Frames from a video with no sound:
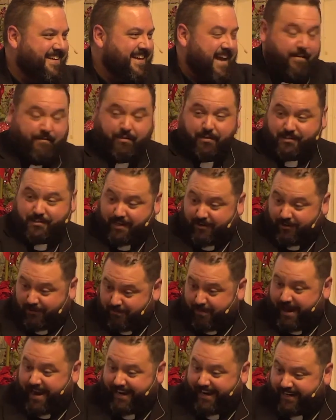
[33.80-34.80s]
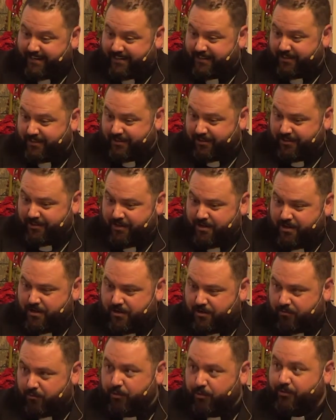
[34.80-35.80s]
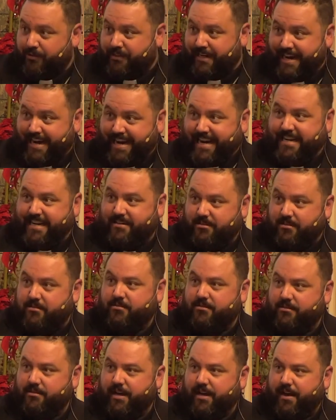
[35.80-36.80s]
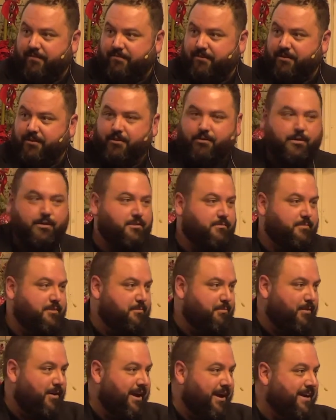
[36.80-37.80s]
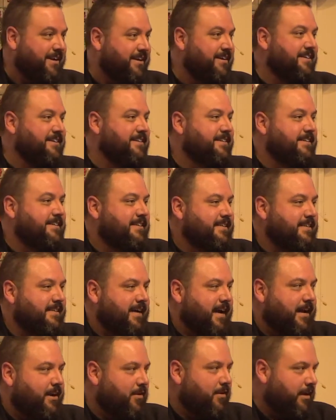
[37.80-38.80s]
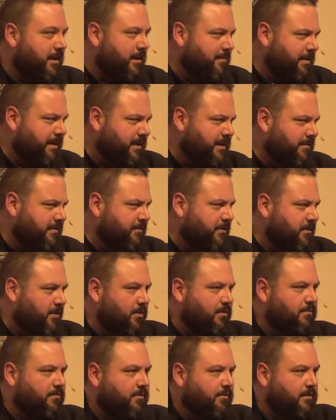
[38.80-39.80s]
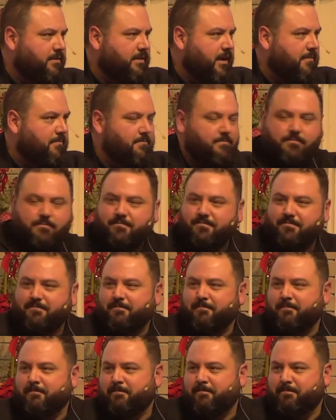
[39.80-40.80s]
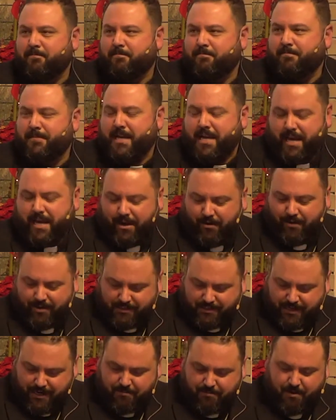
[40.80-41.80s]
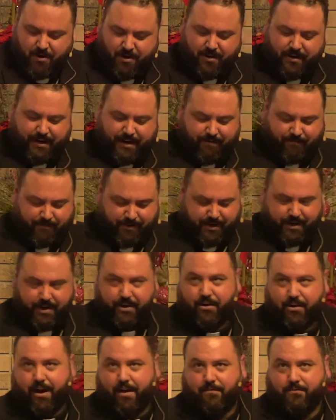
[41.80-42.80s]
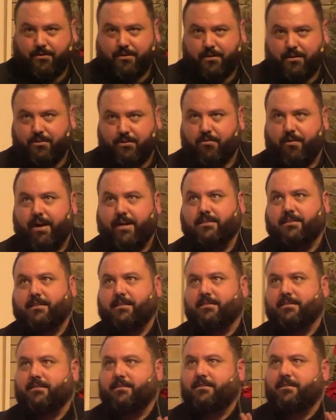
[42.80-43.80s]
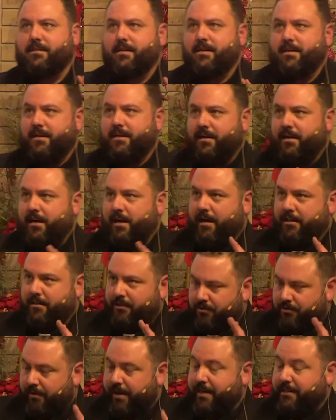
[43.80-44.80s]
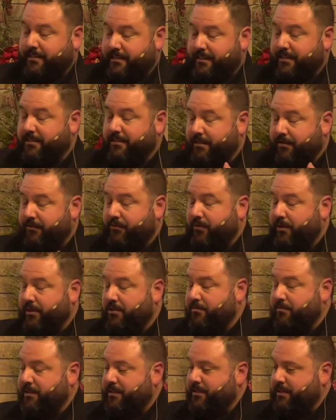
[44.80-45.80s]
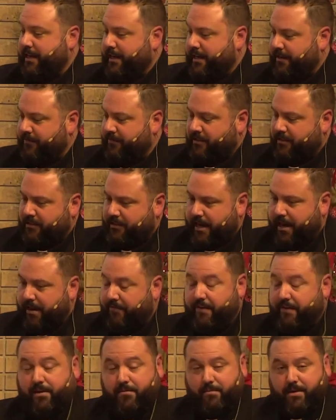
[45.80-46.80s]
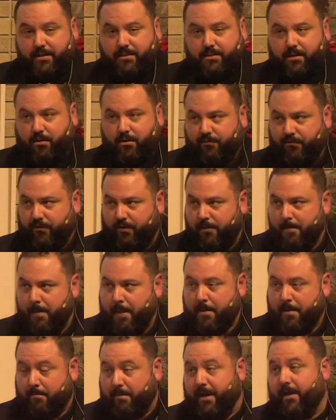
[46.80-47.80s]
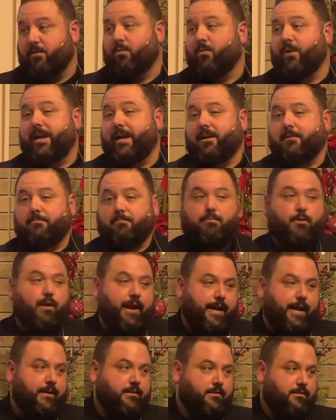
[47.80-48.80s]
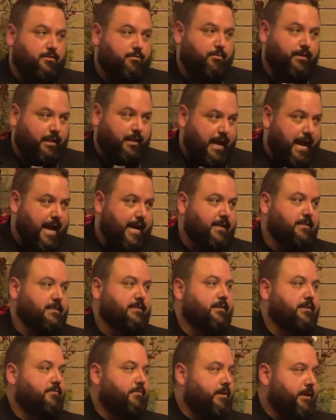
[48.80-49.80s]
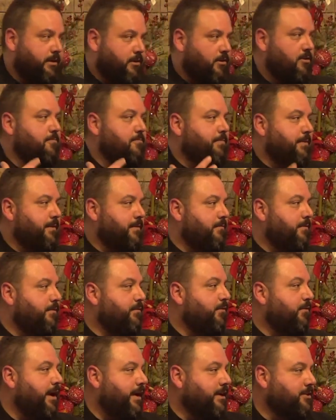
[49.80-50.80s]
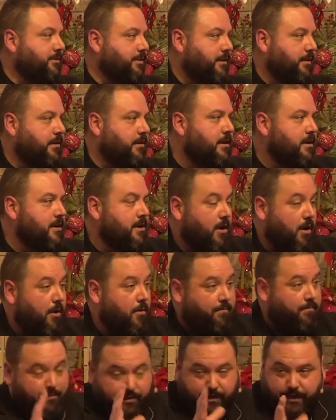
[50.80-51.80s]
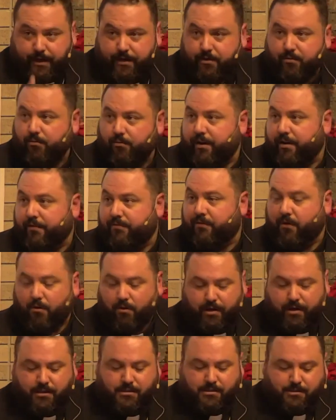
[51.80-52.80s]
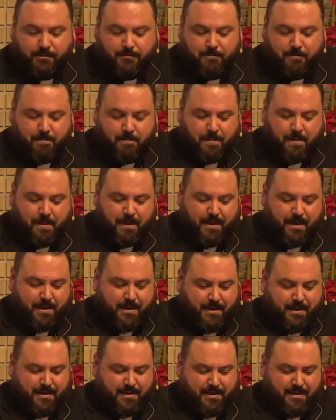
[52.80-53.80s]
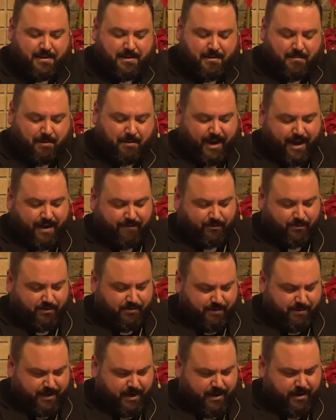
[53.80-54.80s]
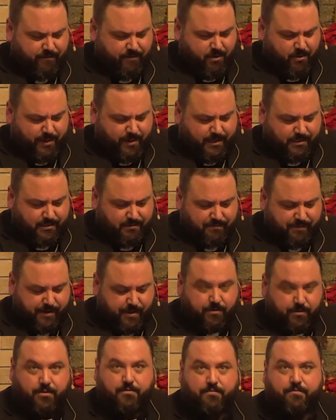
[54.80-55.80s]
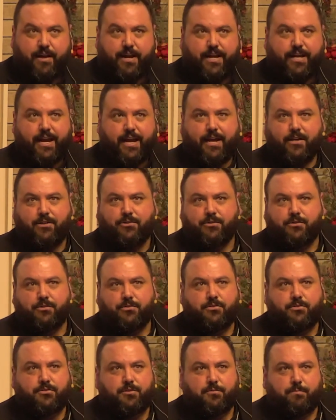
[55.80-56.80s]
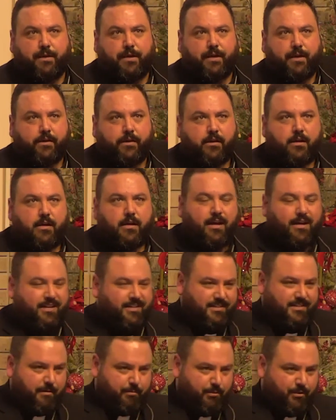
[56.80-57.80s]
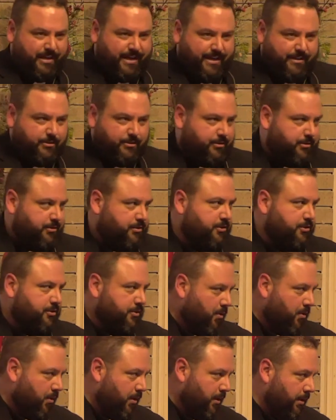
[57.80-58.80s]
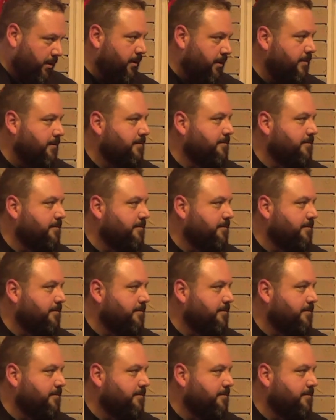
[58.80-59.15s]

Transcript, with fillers: Have you settled back into the routine after the Christmas break? I know that can be difficult for some. Here at St. Mark, every year after the craziest uh, the craziness of Christmas, I give the staff and myself a, about a week break to relax and recoup and refresh and hopefully refocus. But I have to admit, I have always found vacations to be a double edged sword.